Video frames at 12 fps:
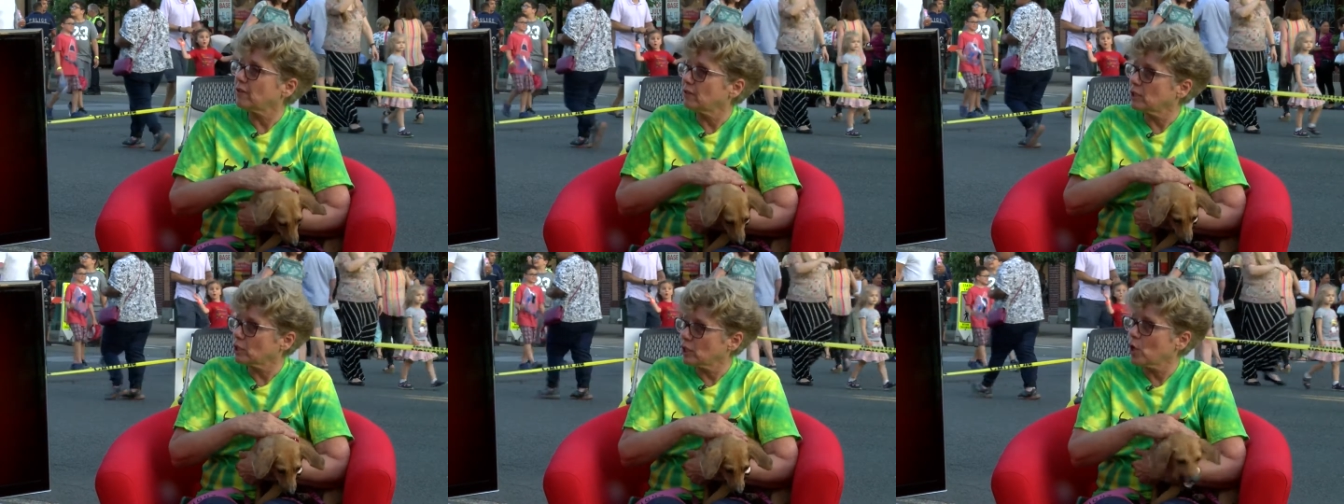
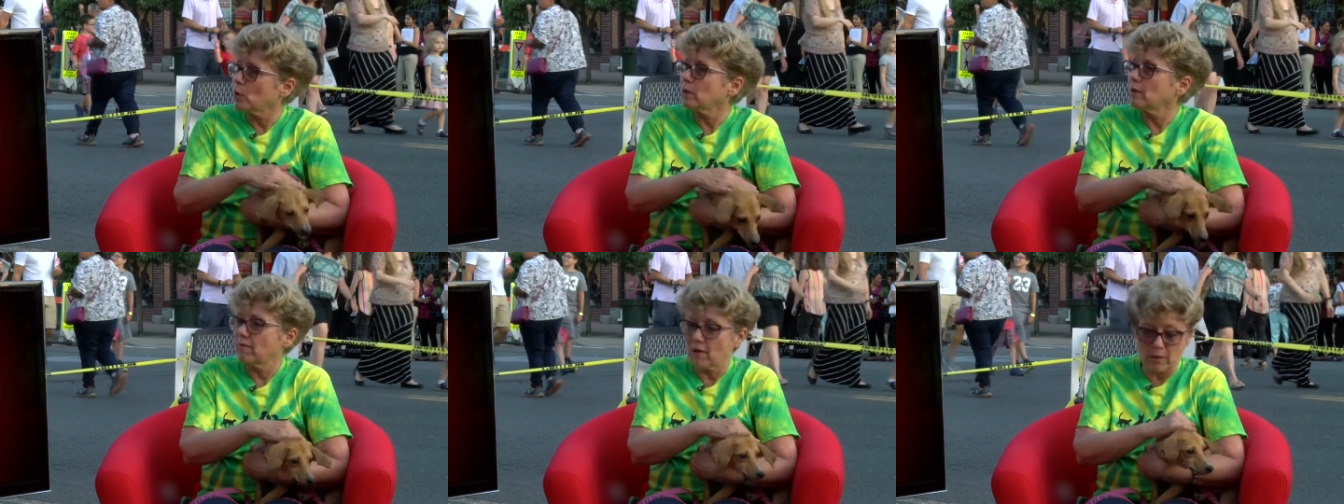very
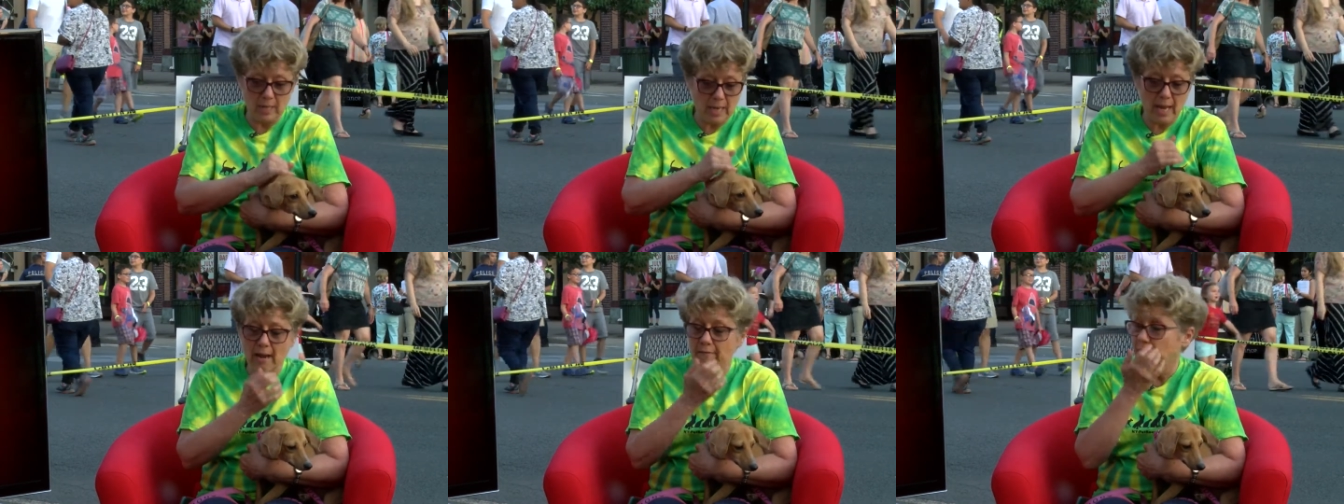slowly, very
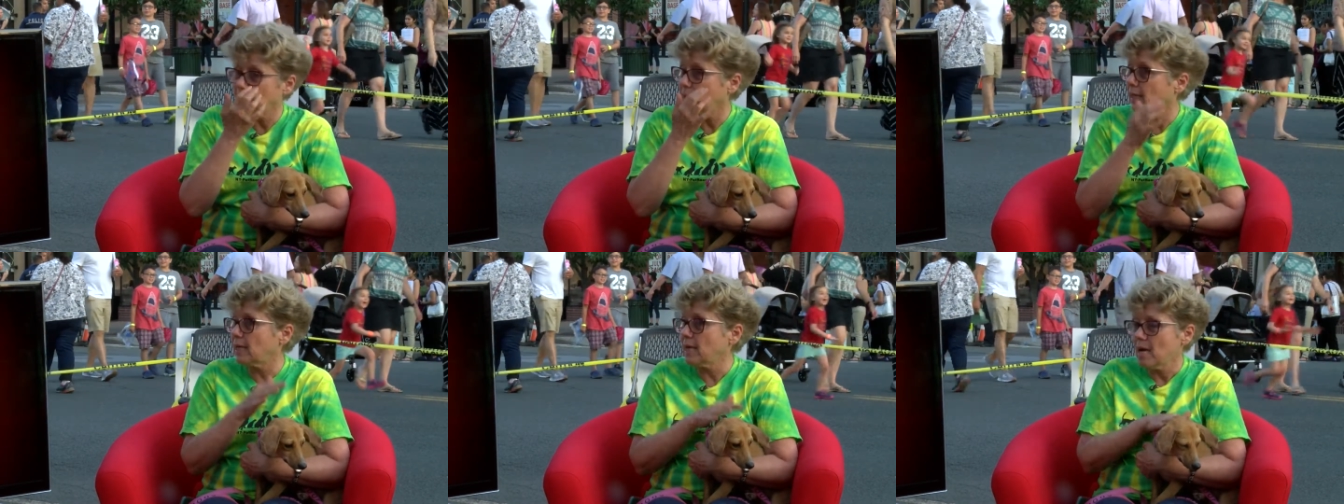
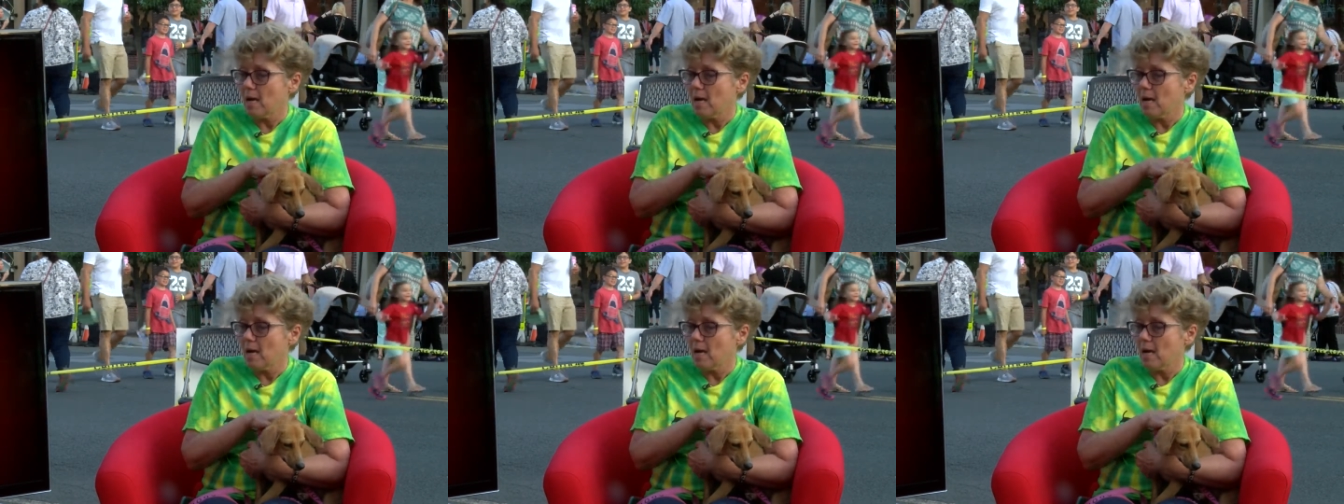carefully.